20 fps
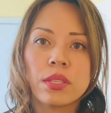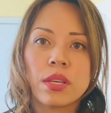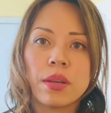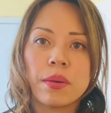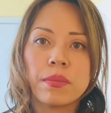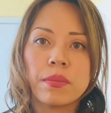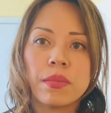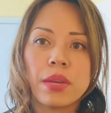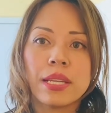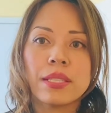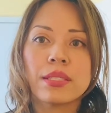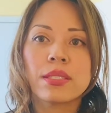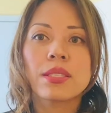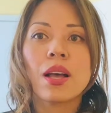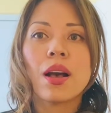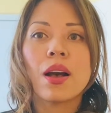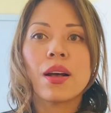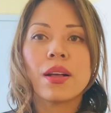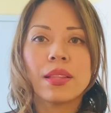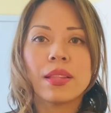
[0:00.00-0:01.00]
Um, I
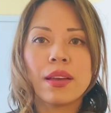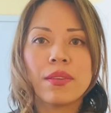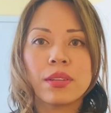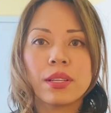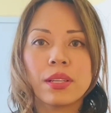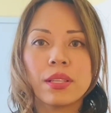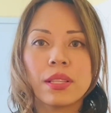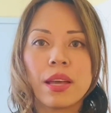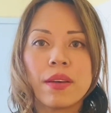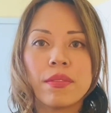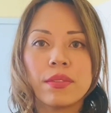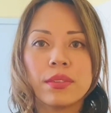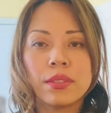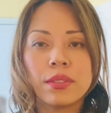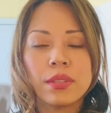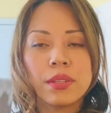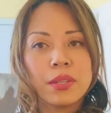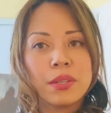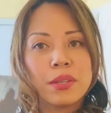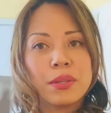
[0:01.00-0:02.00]
saw 1111
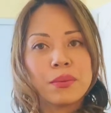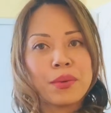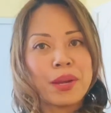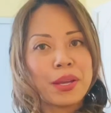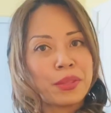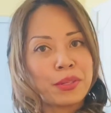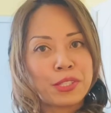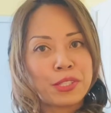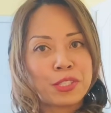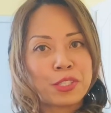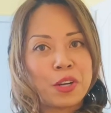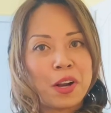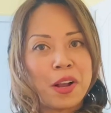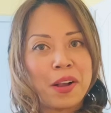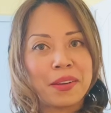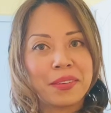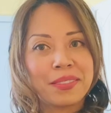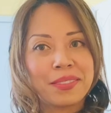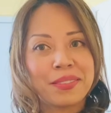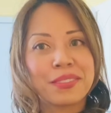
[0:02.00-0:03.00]
rather strong.